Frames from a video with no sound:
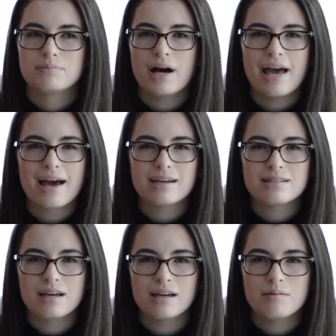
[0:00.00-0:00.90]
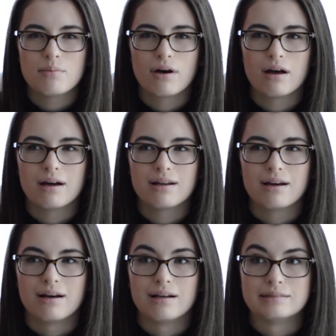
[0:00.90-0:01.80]
by Accutane,
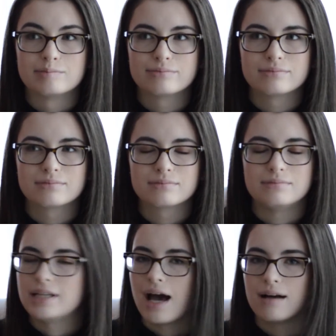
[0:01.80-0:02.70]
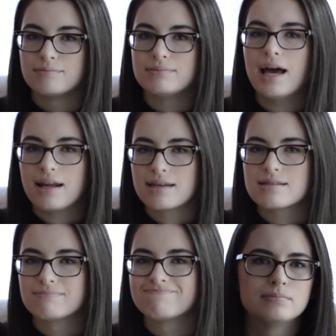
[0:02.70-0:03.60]
but yeah,
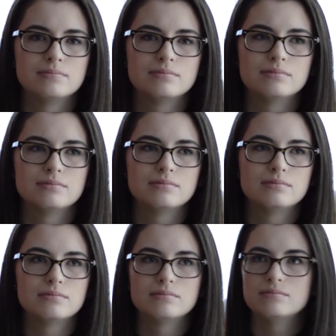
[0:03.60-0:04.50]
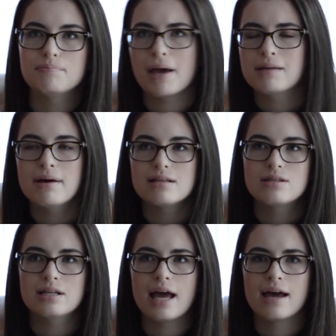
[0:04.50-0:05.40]
headaches. Pain
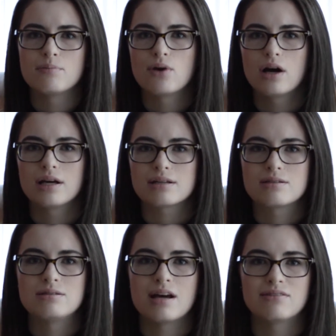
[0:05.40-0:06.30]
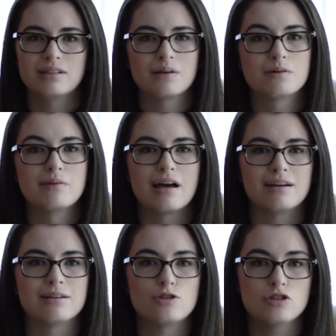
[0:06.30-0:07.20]
medicine and products definitely were
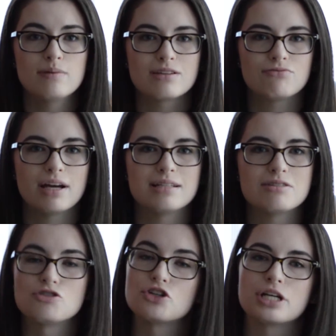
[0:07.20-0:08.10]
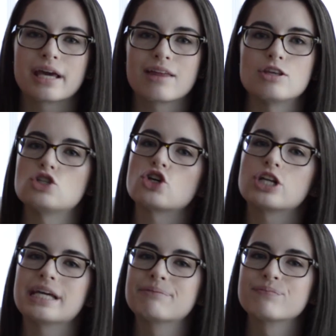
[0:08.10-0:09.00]
my two best friends during this
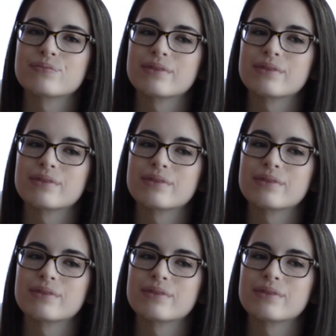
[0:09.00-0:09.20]
journey.